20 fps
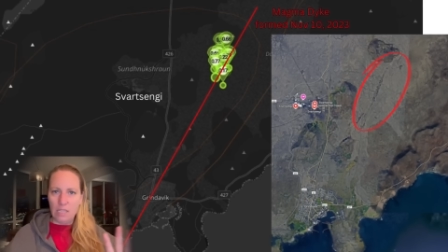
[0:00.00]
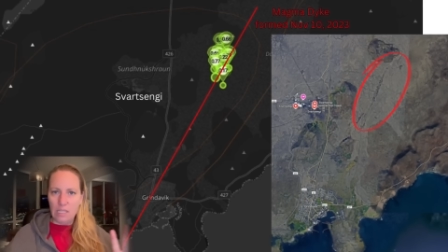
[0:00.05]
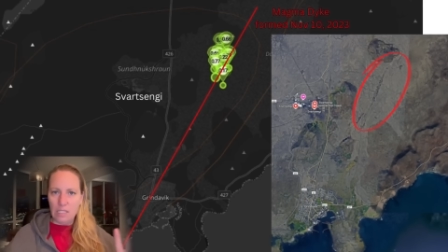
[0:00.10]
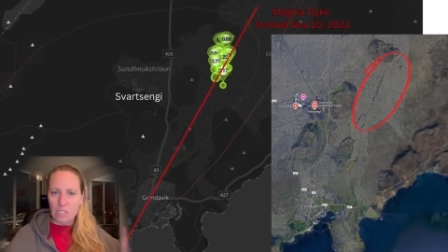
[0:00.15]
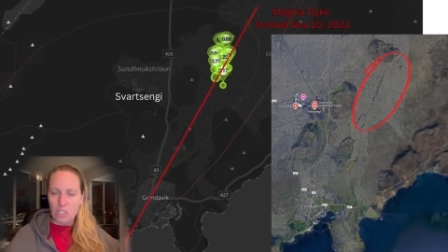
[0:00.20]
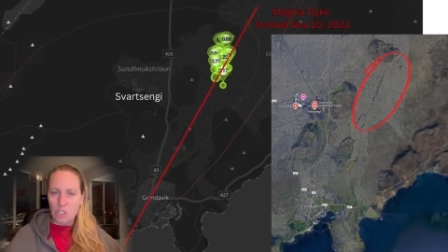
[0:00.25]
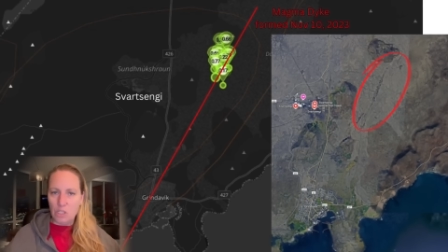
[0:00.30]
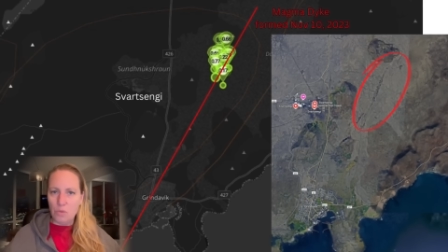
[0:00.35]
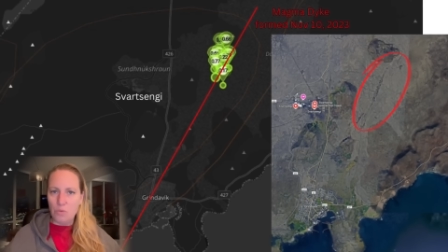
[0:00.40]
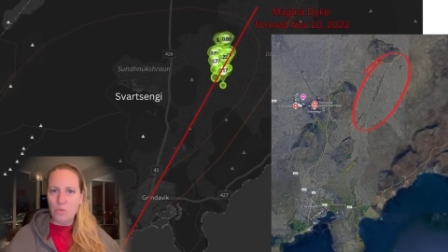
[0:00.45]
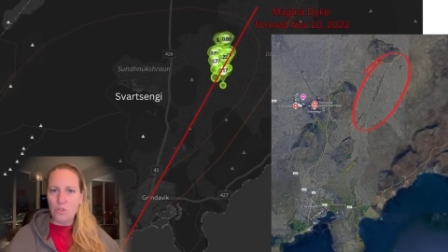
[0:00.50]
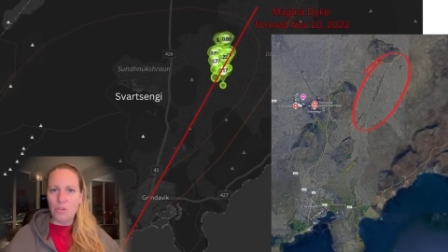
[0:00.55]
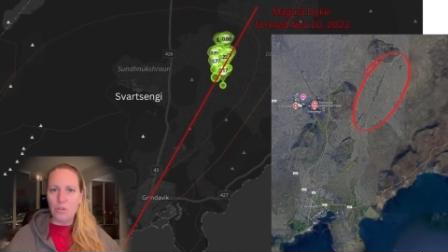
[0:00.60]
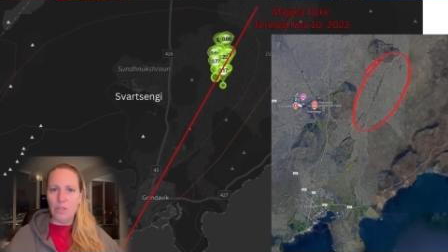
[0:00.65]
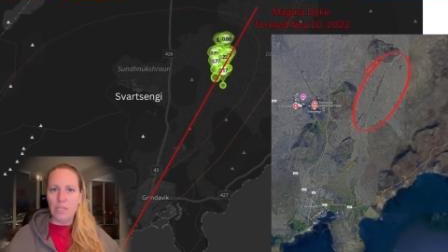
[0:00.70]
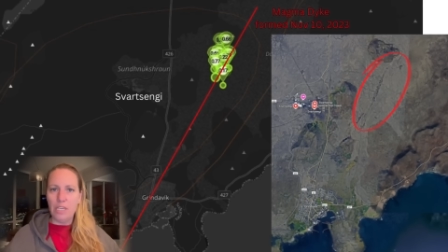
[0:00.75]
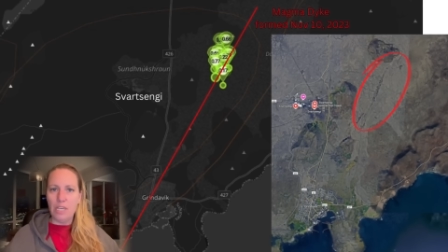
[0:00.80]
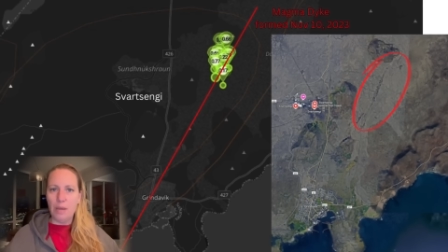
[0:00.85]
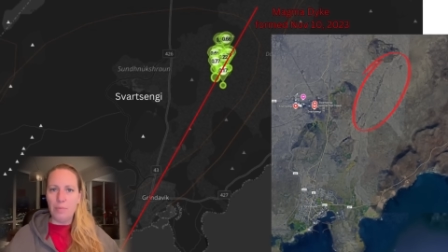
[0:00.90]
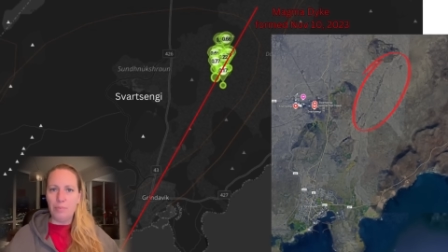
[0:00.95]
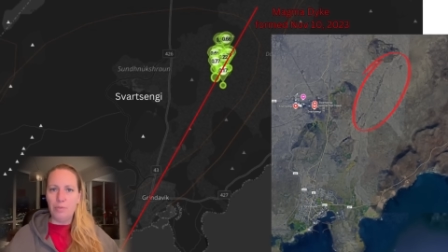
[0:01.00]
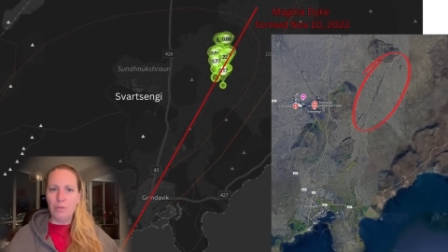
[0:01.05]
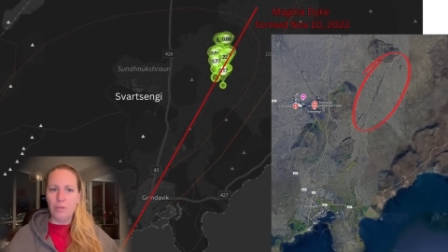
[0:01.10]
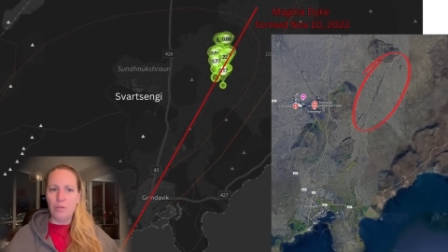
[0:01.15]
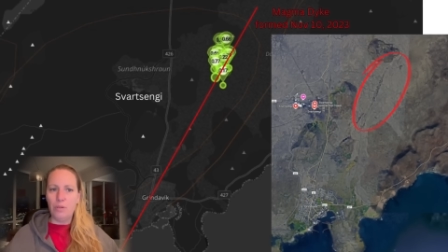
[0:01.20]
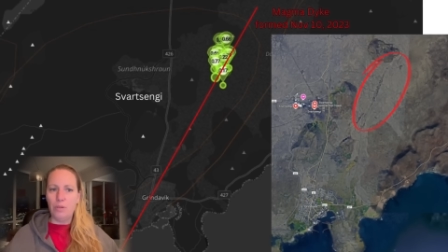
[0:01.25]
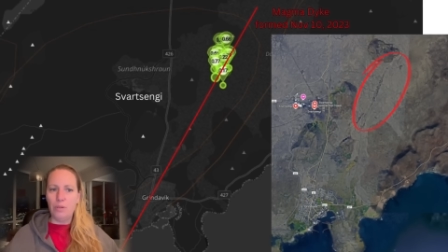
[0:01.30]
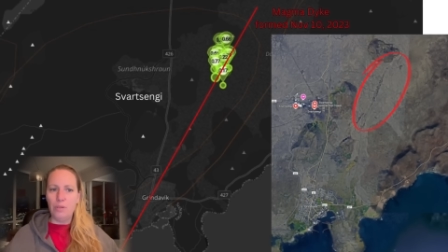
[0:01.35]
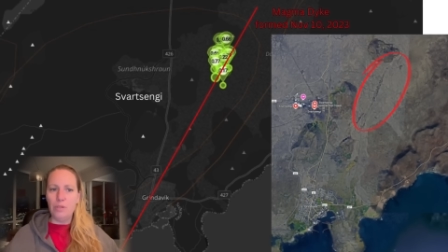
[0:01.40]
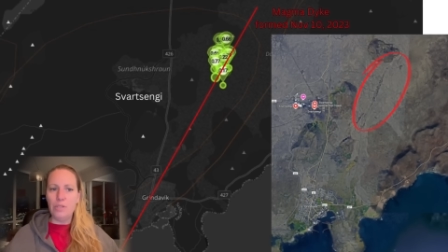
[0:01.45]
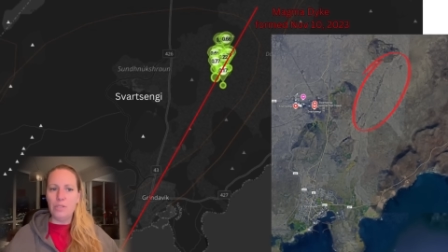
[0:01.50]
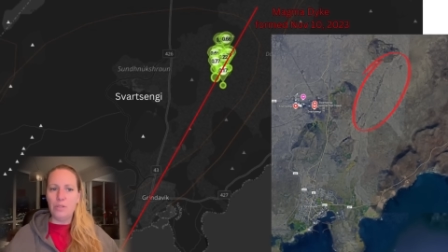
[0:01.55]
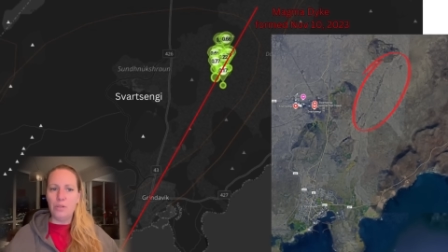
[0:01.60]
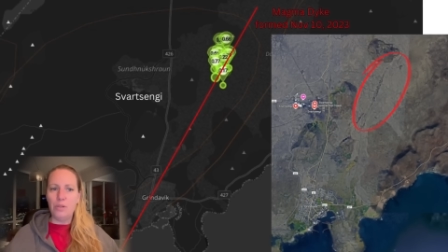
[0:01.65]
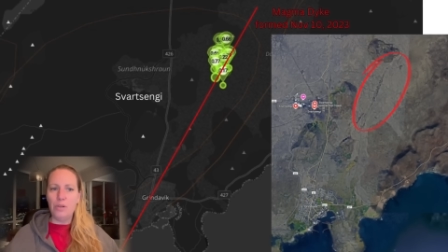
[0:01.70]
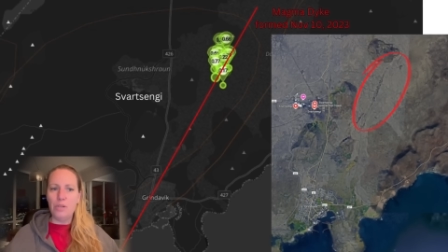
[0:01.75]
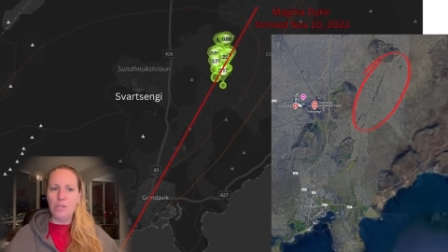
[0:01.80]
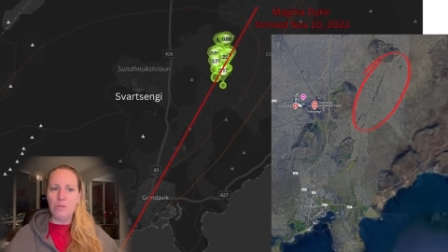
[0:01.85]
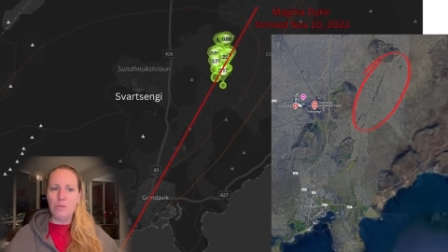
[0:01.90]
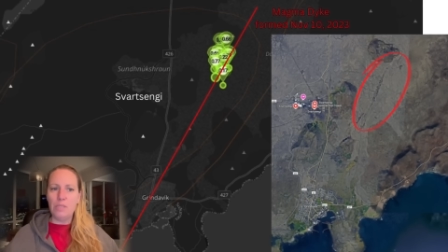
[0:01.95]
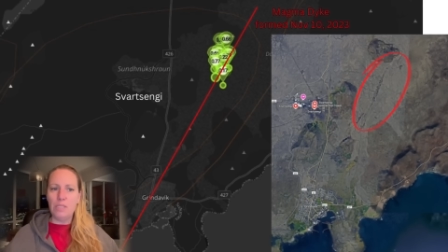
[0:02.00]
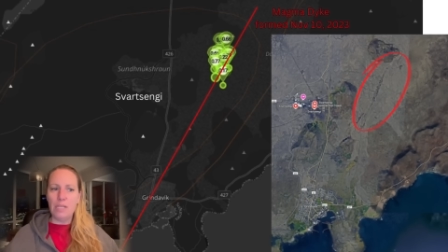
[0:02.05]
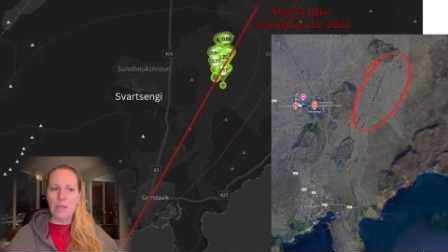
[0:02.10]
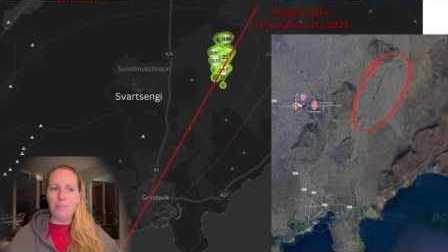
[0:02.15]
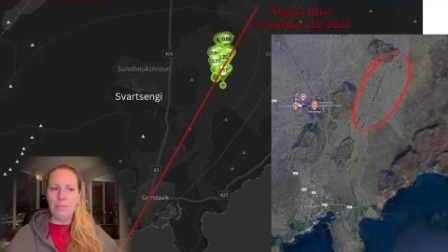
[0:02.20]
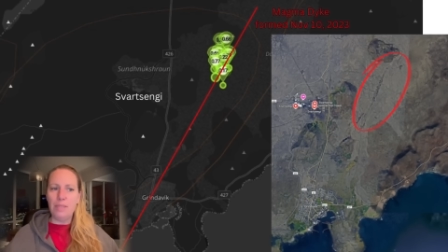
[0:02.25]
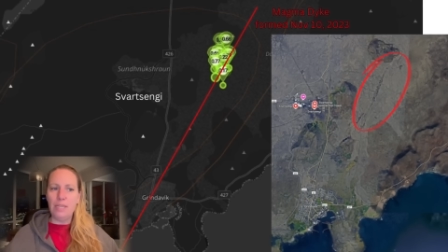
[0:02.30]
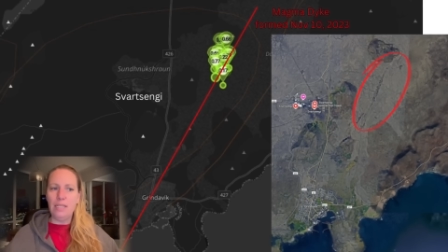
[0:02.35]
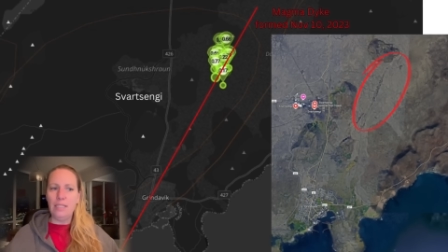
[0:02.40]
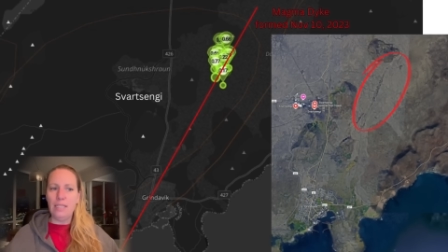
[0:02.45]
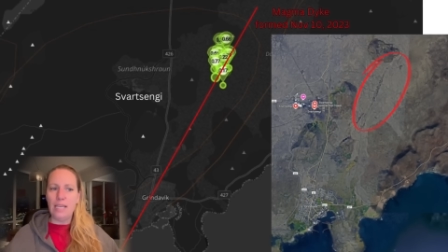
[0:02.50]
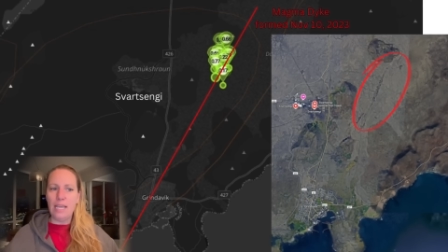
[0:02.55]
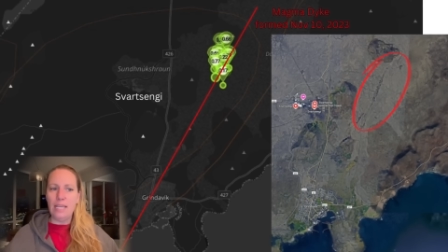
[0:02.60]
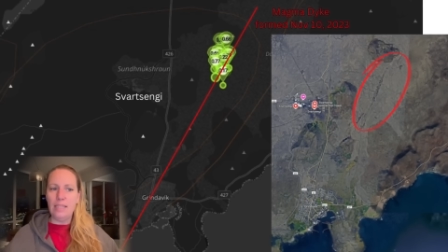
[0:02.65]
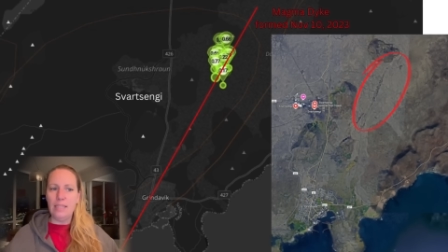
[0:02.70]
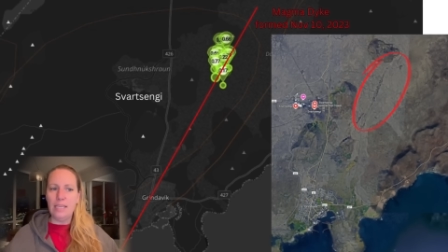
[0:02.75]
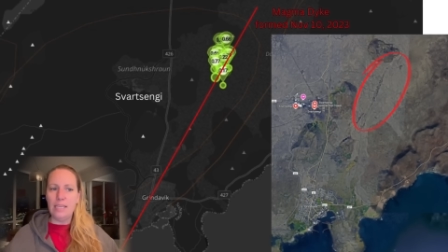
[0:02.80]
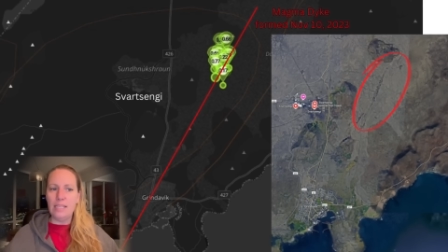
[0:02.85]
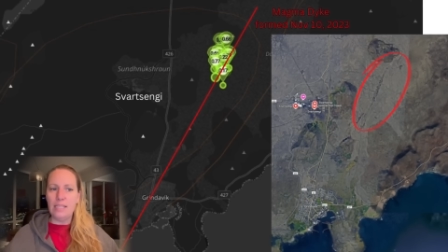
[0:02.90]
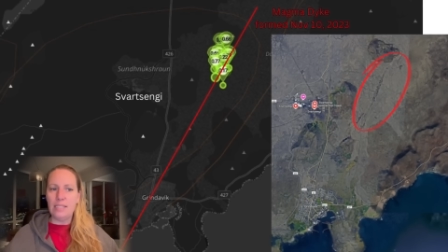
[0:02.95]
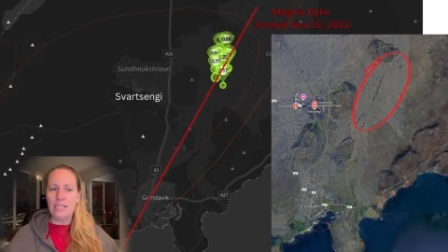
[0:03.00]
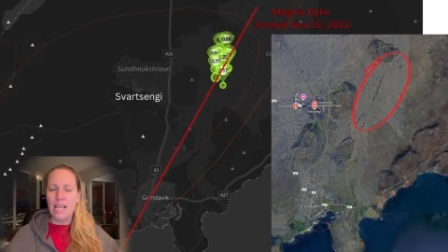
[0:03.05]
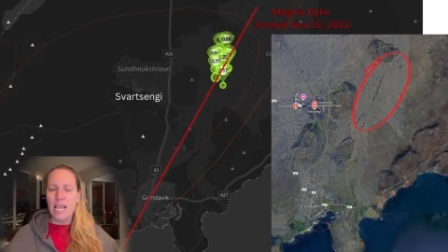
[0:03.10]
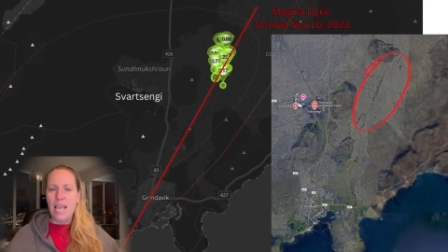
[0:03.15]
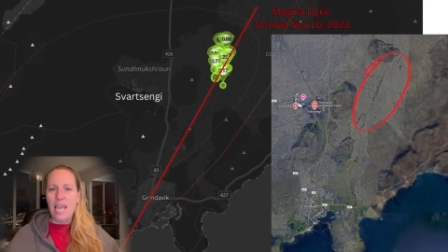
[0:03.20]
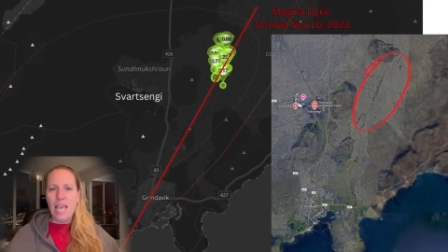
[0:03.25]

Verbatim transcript: it's usually a precursor to something like this